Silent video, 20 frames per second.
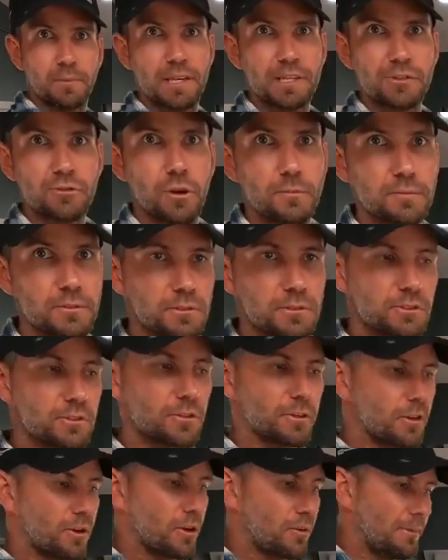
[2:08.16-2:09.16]
best options
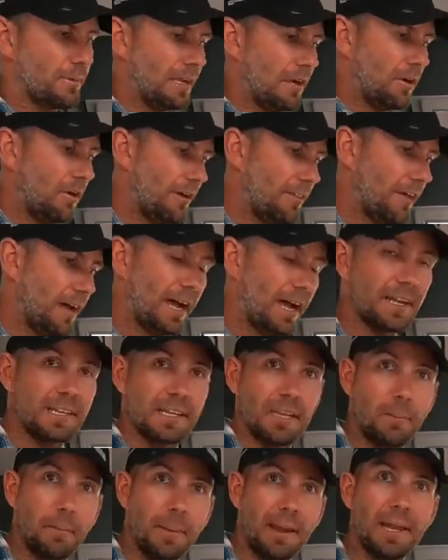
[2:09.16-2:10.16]
are going to be either
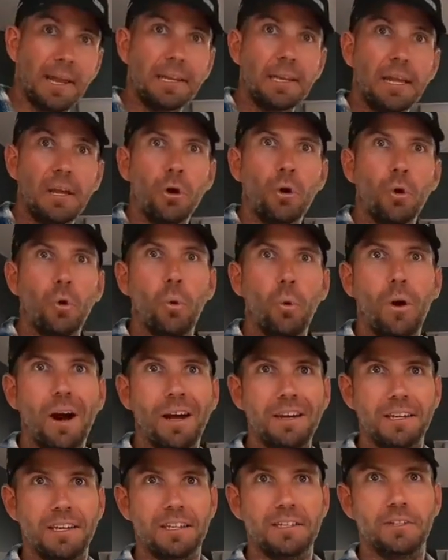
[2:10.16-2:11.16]
under your bed or
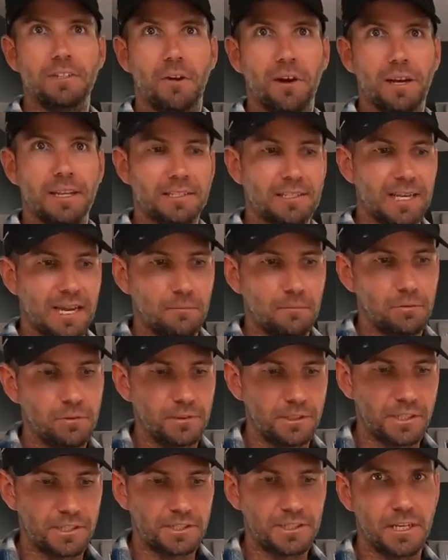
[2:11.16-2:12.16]
under your dining table
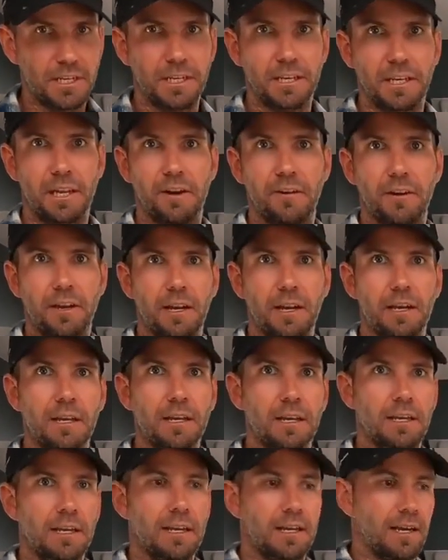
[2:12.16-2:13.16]
in your sitting area.
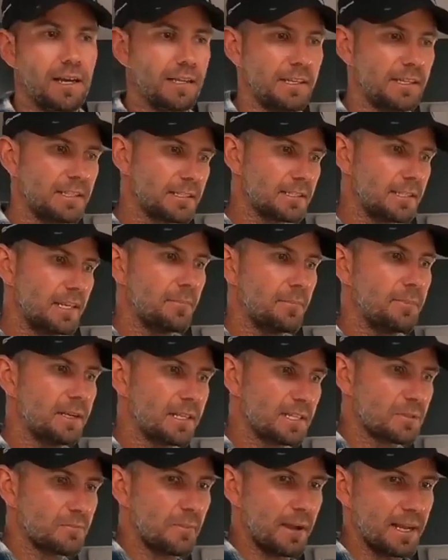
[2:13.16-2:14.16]
You just need a
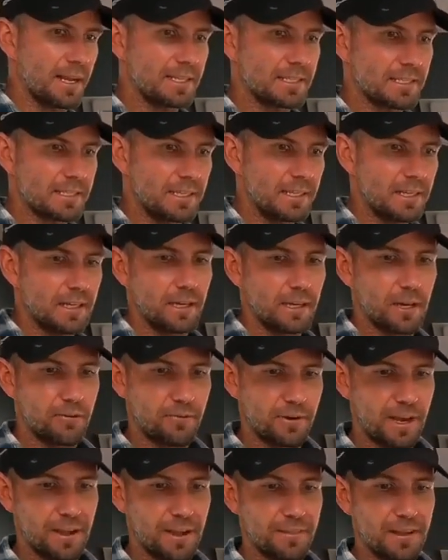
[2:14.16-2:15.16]
bit of space
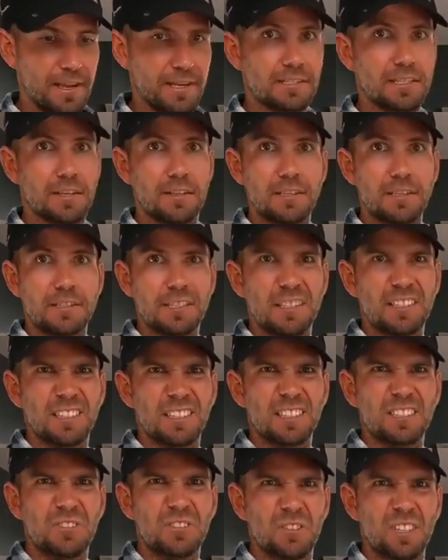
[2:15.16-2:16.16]
around there so this
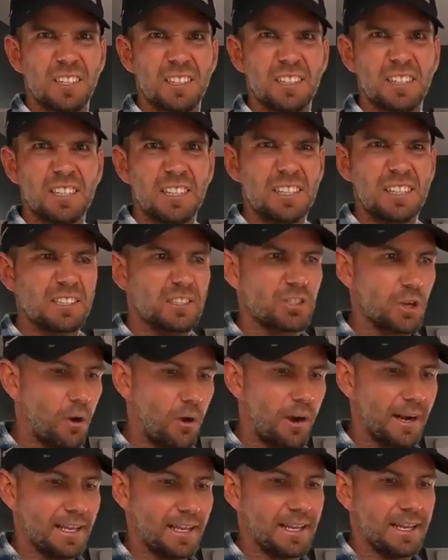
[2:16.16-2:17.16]
isn't sort of
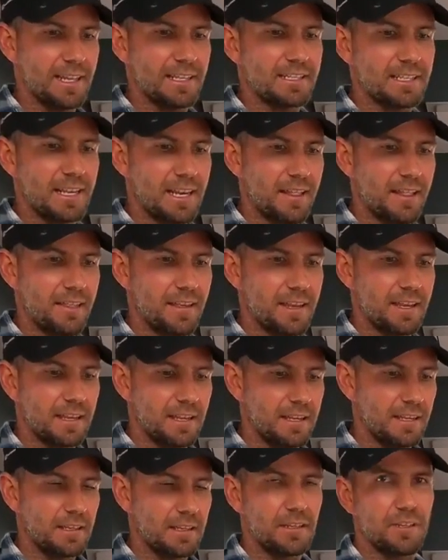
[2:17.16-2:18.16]
tight against anything.
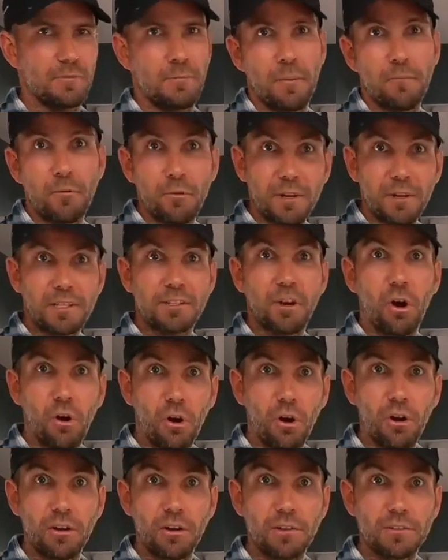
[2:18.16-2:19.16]
Remember, it is
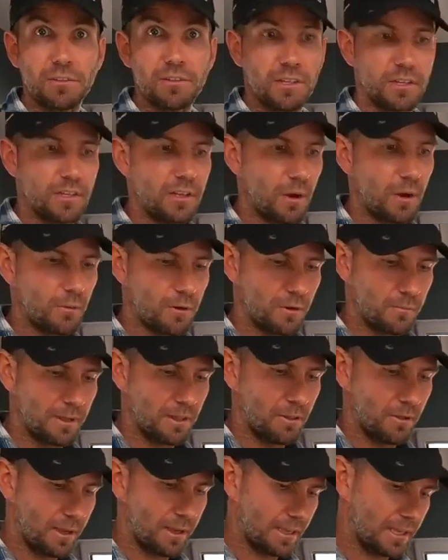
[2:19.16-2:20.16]
hot, so you don't want to be
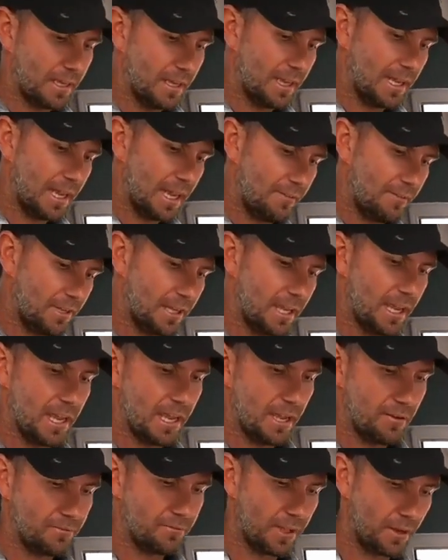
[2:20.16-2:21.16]
like having your
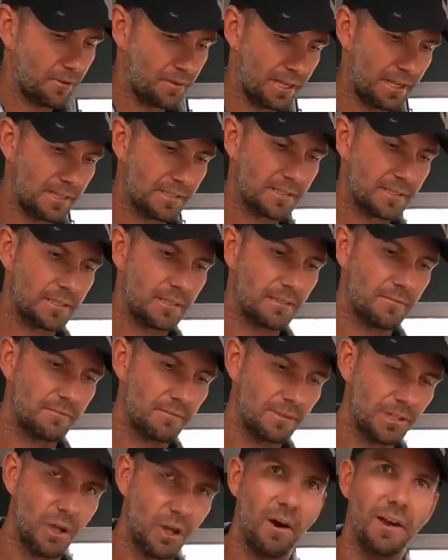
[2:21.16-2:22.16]
airflow against the
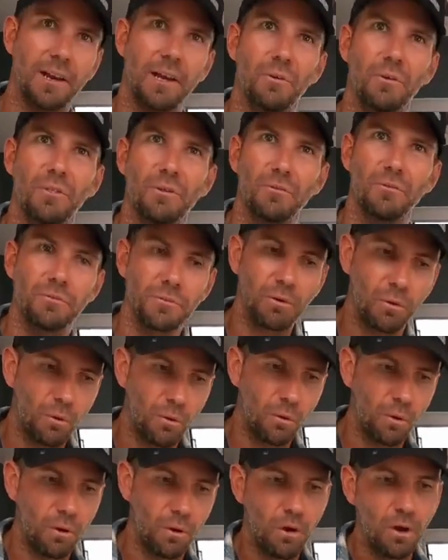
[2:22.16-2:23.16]
lino on the
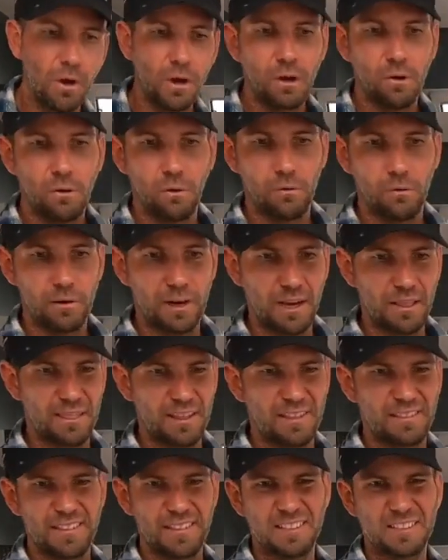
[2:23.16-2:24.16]
floor or
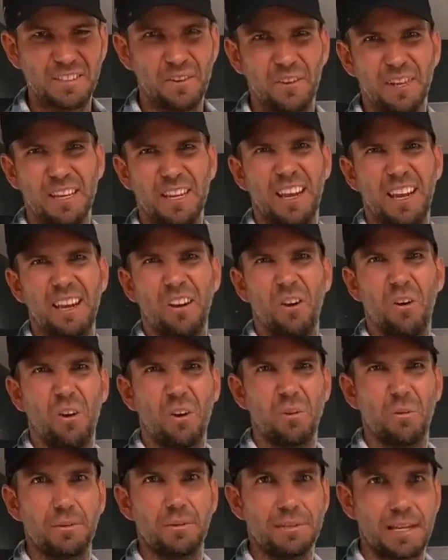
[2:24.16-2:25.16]
anything that's going to get
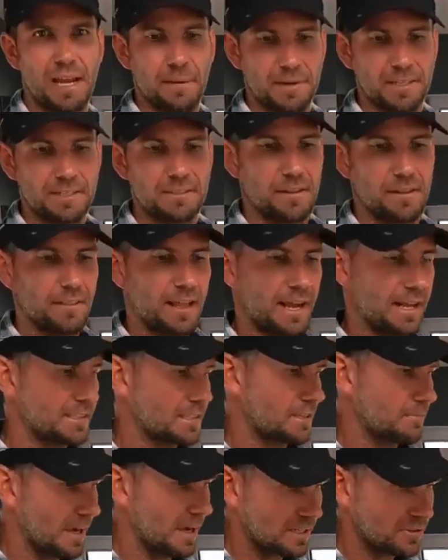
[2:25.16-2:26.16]
hot or damaged like that.
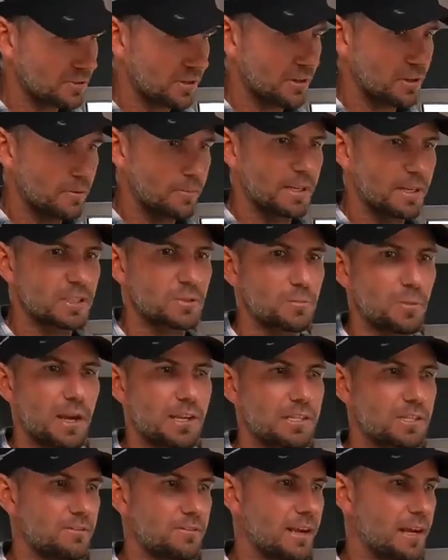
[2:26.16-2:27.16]
So make sure you got a bit of
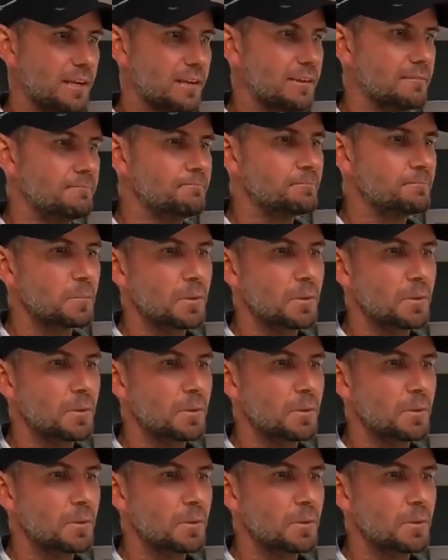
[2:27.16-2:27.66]
space around it.